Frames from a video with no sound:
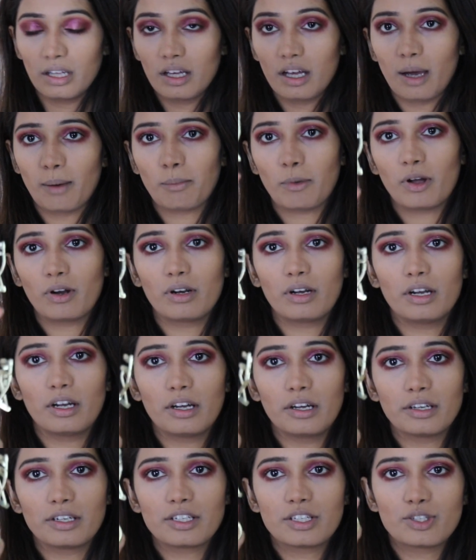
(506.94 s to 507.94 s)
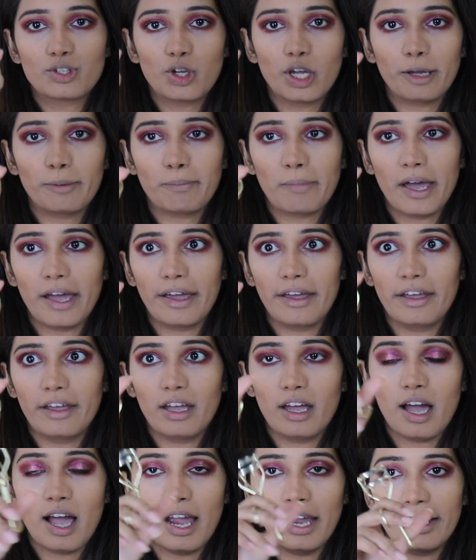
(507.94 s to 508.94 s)
I'm gonna take
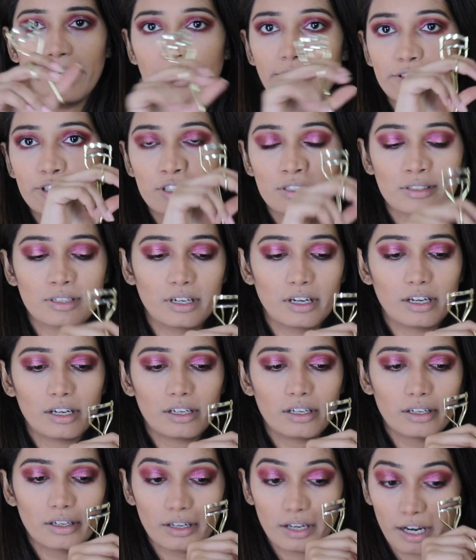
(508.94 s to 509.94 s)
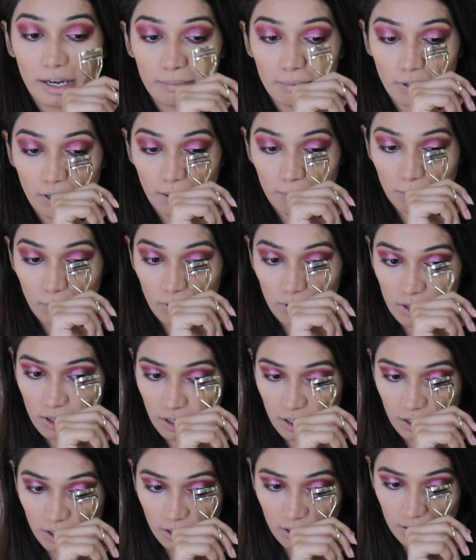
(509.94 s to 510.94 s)
my eyelash curler and I'm gonna
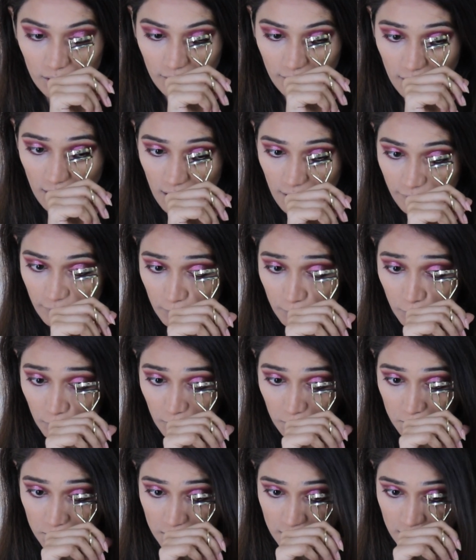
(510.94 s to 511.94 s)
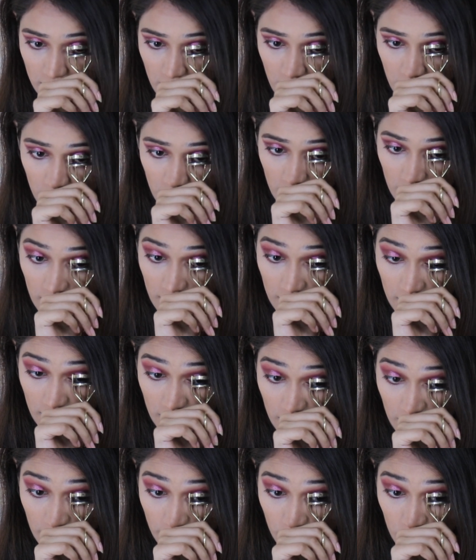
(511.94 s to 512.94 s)
curl it after putting mascara, and
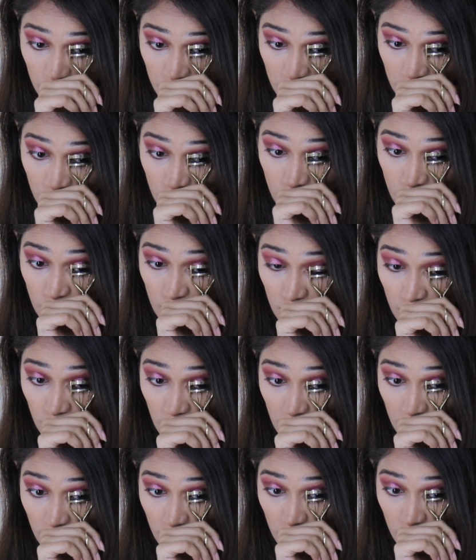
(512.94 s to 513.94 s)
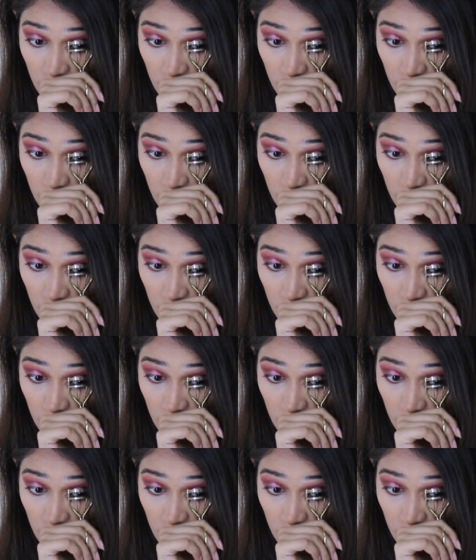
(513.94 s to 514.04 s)
then I'm gonna put one